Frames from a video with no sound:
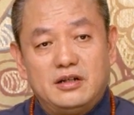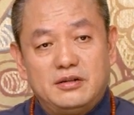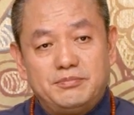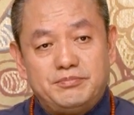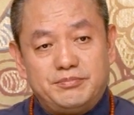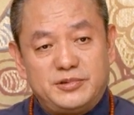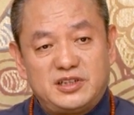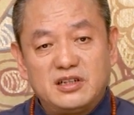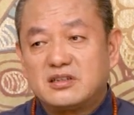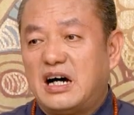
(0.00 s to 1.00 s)
so that
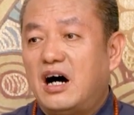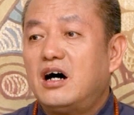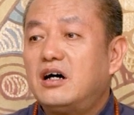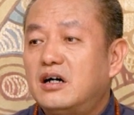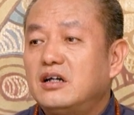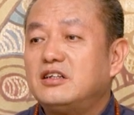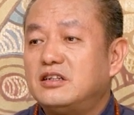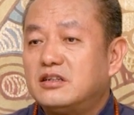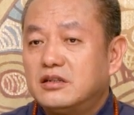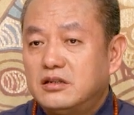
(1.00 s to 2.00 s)
kids can have a
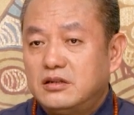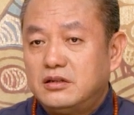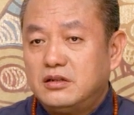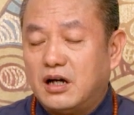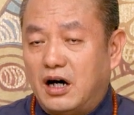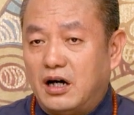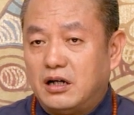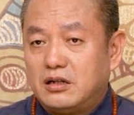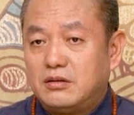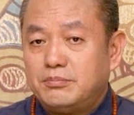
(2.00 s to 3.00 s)
normal,
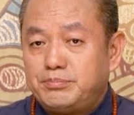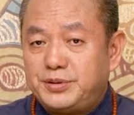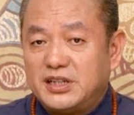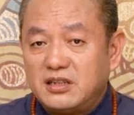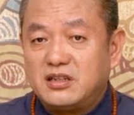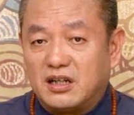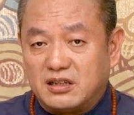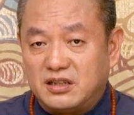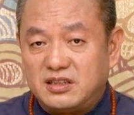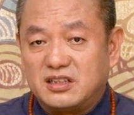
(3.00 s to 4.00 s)
reasonable and
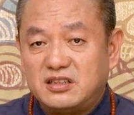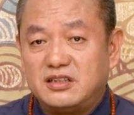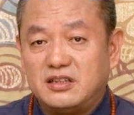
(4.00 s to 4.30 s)
balanced heart.